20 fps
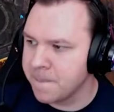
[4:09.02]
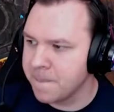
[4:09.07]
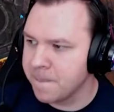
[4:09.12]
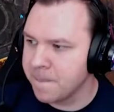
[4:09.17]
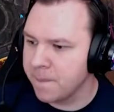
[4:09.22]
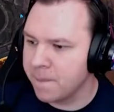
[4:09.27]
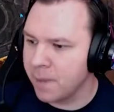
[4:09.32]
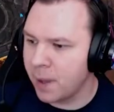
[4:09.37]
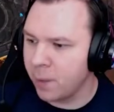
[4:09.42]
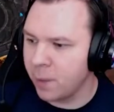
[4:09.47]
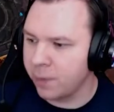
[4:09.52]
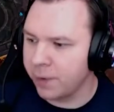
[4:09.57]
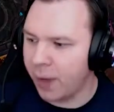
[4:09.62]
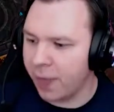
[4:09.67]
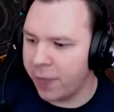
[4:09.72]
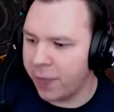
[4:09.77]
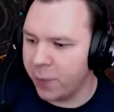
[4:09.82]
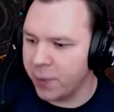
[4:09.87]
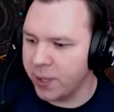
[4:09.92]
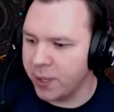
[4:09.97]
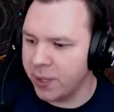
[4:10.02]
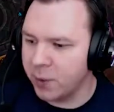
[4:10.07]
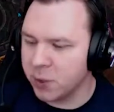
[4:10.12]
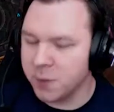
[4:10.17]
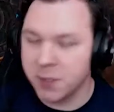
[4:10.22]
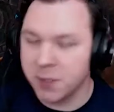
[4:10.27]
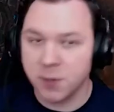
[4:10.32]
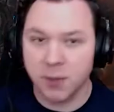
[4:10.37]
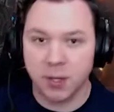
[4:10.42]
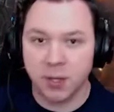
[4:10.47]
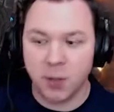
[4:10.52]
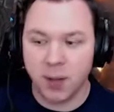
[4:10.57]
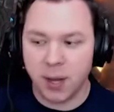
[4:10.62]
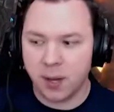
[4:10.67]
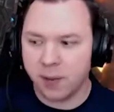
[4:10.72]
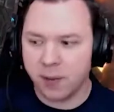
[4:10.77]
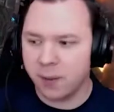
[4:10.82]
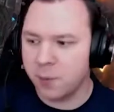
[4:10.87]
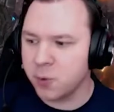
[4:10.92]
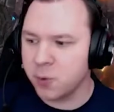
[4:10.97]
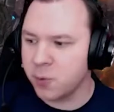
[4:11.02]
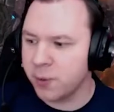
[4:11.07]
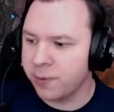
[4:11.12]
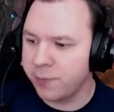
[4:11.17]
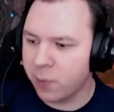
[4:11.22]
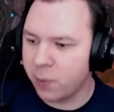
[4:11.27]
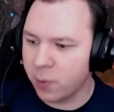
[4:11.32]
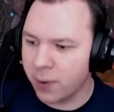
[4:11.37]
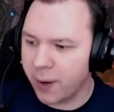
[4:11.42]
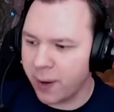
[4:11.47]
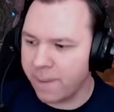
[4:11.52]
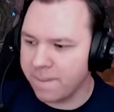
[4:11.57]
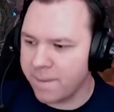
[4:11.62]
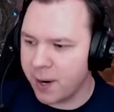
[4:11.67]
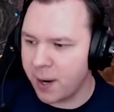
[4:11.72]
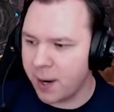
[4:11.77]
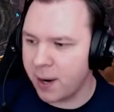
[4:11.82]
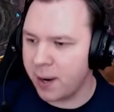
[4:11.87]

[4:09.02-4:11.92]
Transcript: And we've got 3, which means we can do anything between 4 and 5.